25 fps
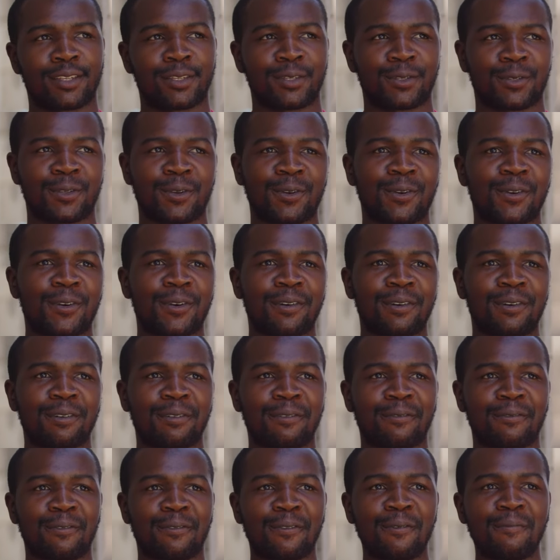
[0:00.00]

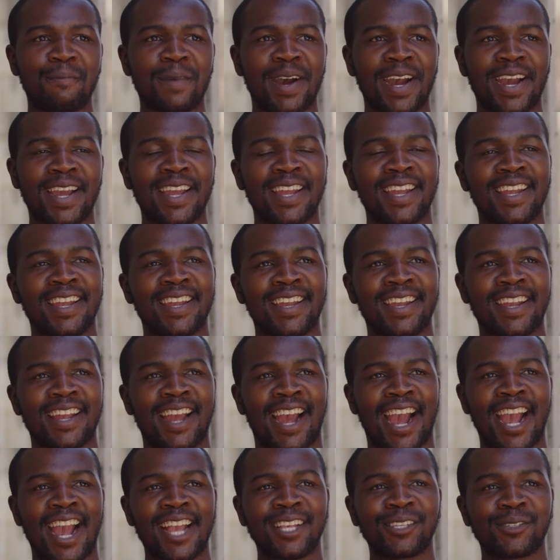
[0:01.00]
so for
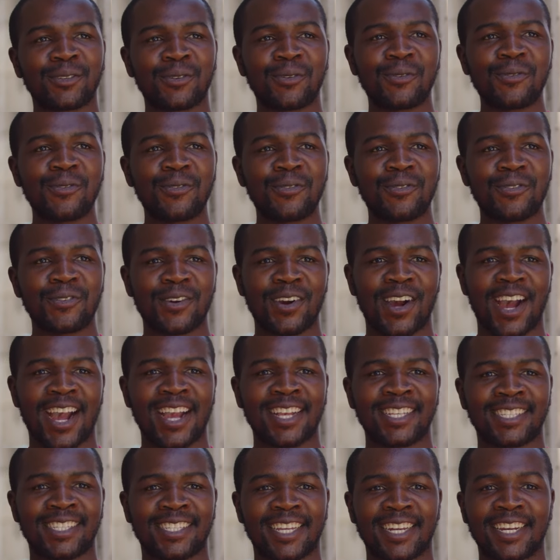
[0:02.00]
my high school,
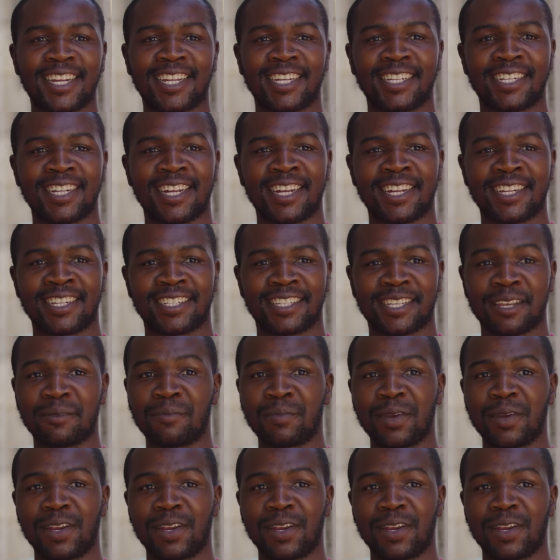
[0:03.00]
I studied at St.